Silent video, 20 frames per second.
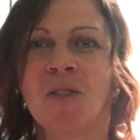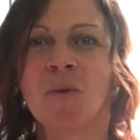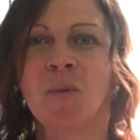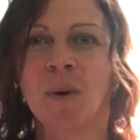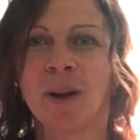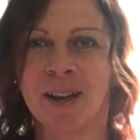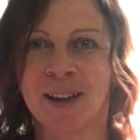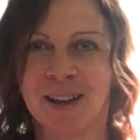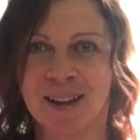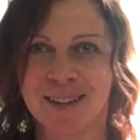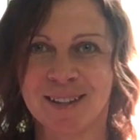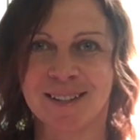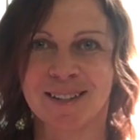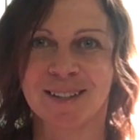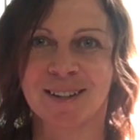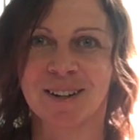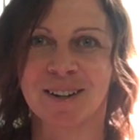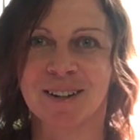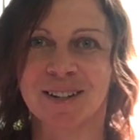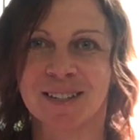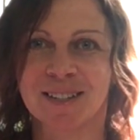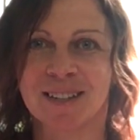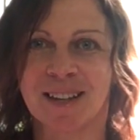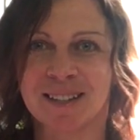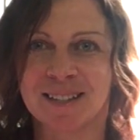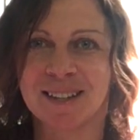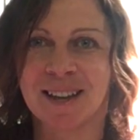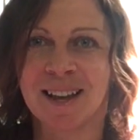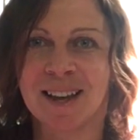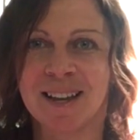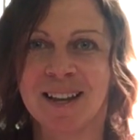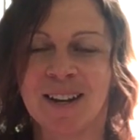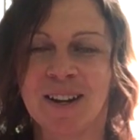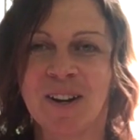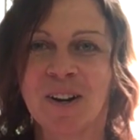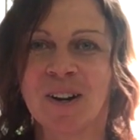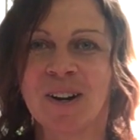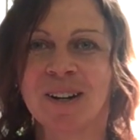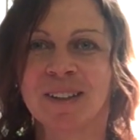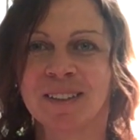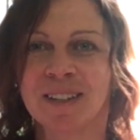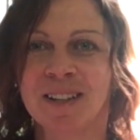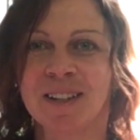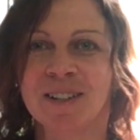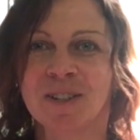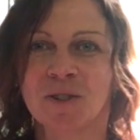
the ways that our society currently